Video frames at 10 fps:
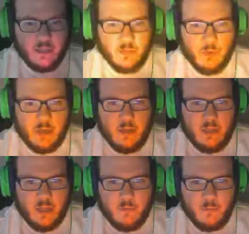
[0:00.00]
why a
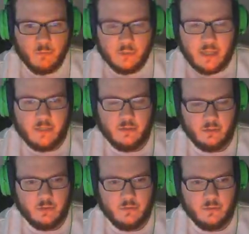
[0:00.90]
lot of people like dark
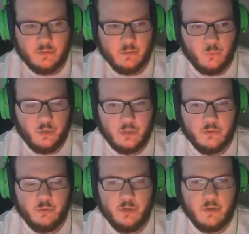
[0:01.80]
souls 1 and
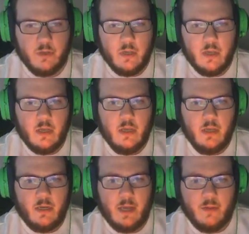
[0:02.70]
3
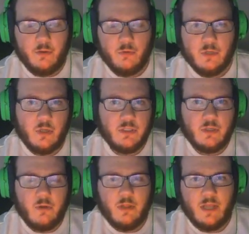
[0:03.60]
now there were
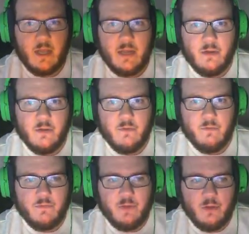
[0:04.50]
also a lot of
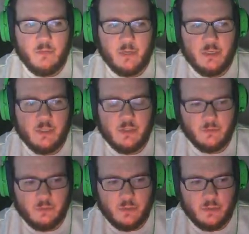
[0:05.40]
development issues
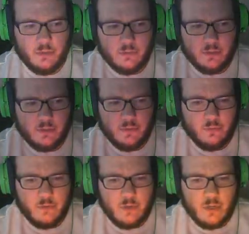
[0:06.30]
with dark souls 2
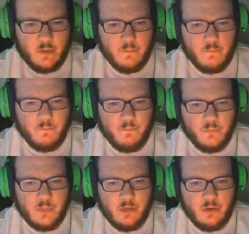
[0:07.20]
um,
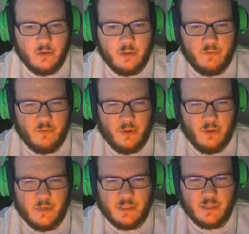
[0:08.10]
you know if you
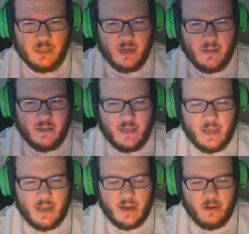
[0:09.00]
notice a lot of the
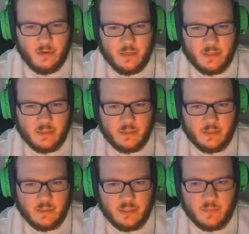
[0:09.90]
areas,
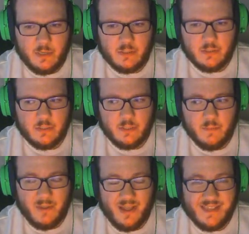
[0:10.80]
especially the
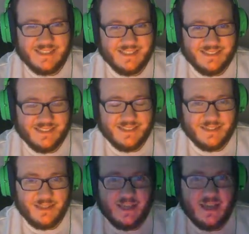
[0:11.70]
bosses
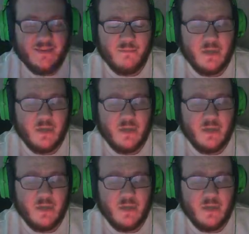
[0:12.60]
in the game,